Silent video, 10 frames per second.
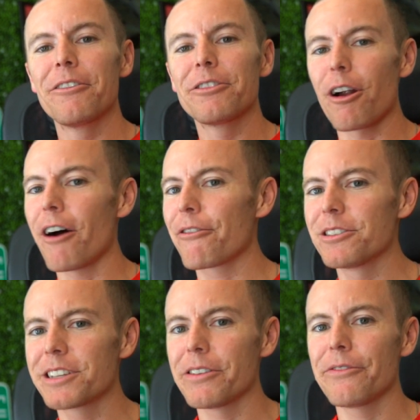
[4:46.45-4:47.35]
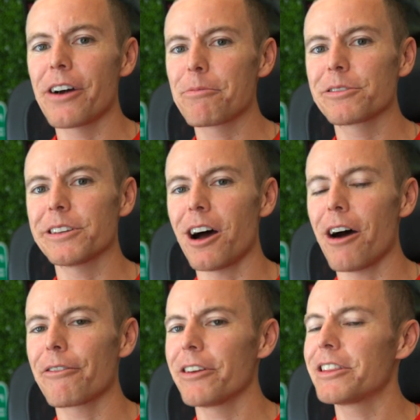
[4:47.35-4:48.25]
they're offering 75%
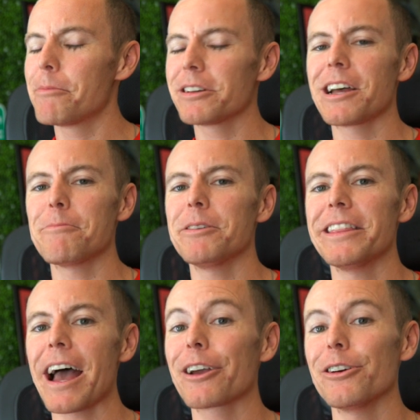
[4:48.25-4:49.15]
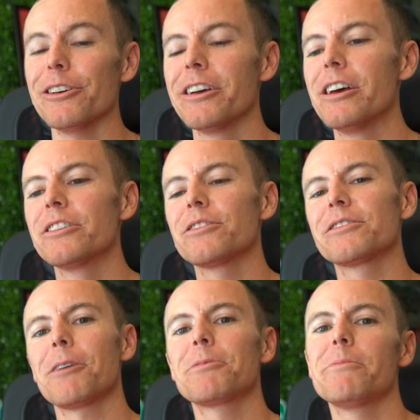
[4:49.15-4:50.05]
off, right? They must not be that good. So
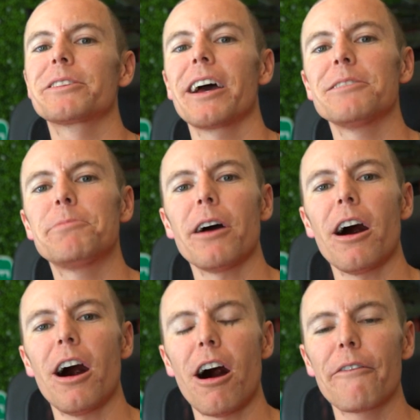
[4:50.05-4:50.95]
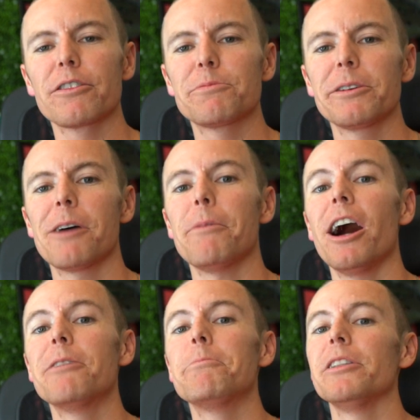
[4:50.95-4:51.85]
sometimes, guys, offers become
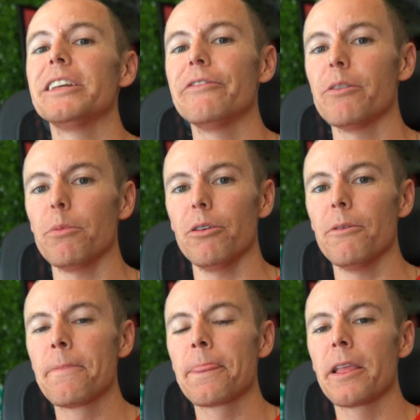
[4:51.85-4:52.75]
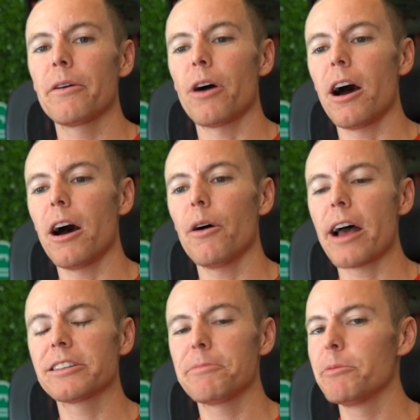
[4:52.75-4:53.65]
unbelievable
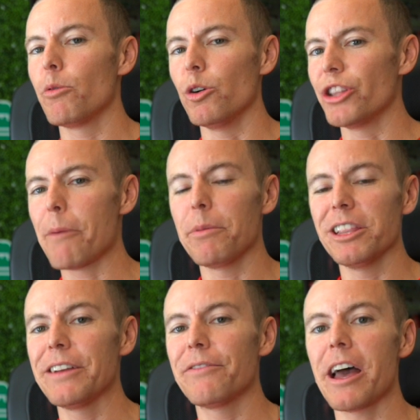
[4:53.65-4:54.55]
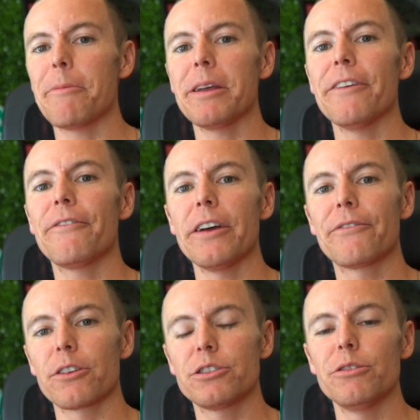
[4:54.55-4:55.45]
as in people will not believe them
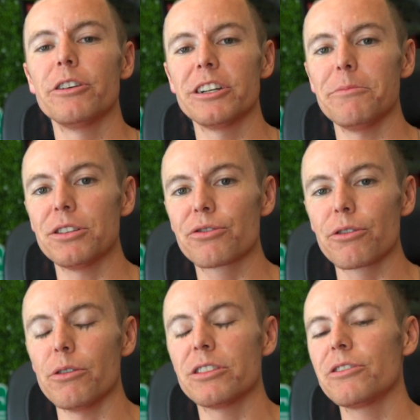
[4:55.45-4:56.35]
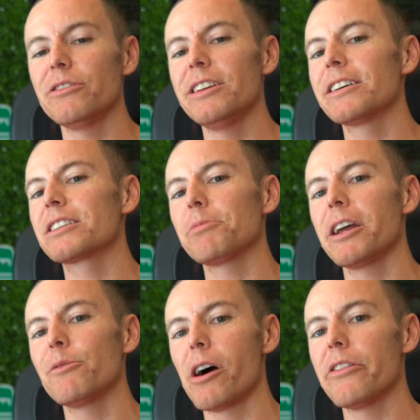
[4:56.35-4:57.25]
if they're too good to be true. And so you need to
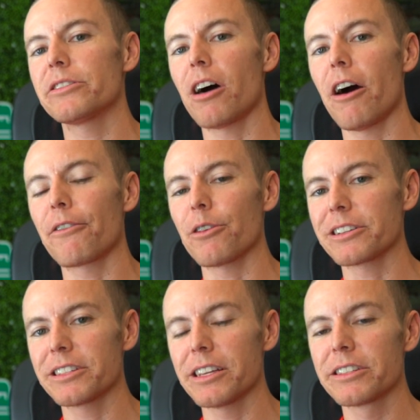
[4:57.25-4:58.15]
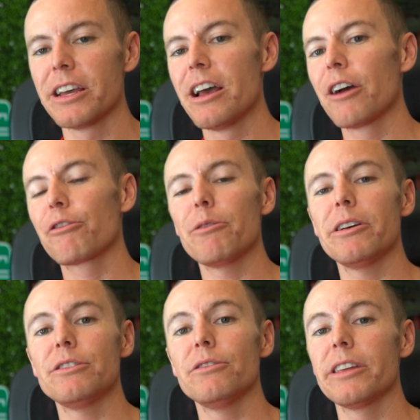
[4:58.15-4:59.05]
explain why this offer exists. Great
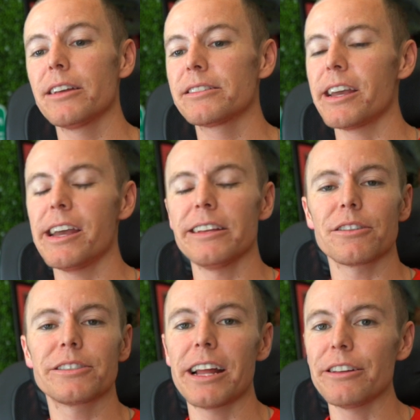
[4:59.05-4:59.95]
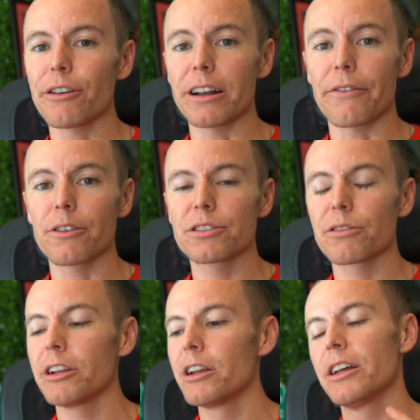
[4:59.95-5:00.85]
way to do that is say, hey, it's our 10-year
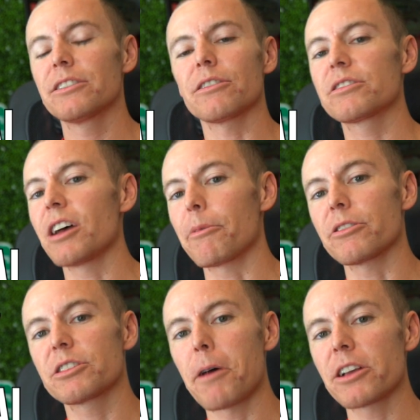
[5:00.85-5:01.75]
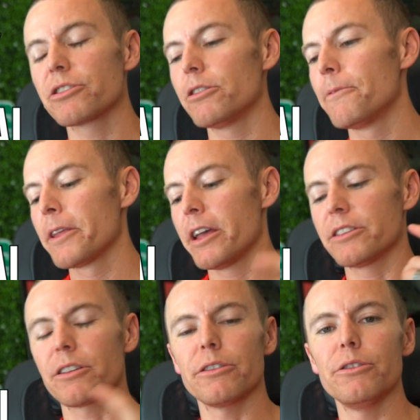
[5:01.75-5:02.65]
anniversary, it's our summer special,
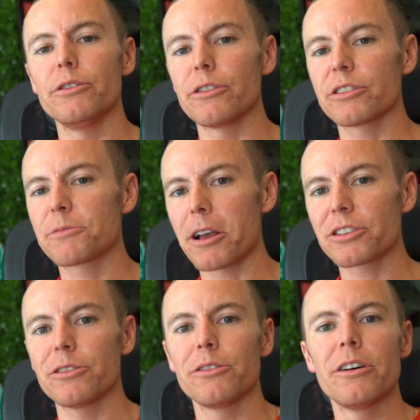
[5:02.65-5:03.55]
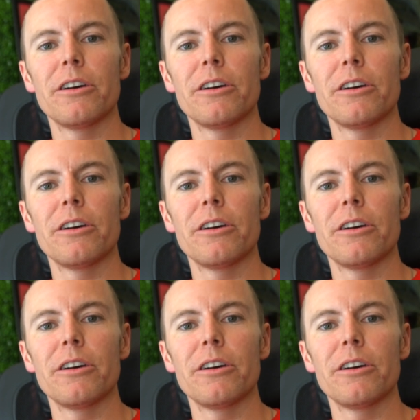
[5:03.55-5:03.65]
it's our New Year's special,